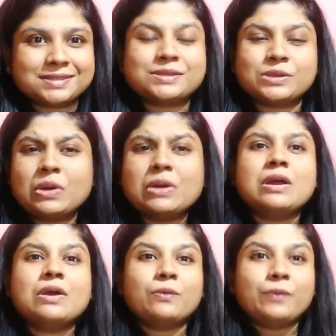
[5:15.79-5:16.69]
So
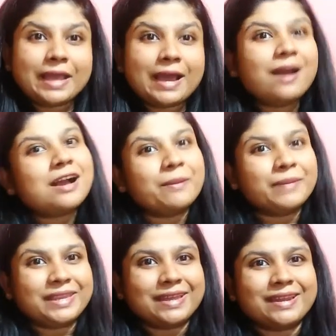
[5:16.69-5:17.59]
we are
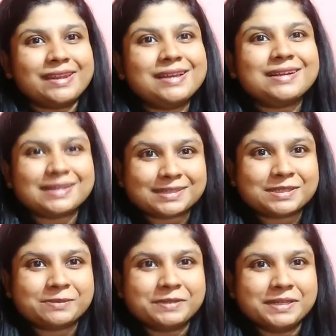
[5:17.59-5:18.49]
coming under
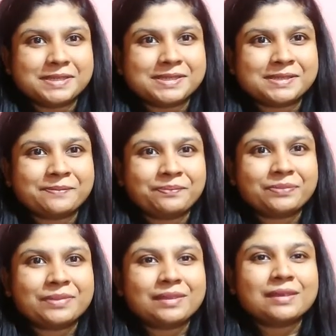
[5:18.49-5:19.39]
customers.
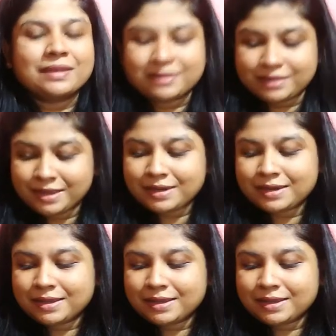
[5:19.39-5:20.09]
Then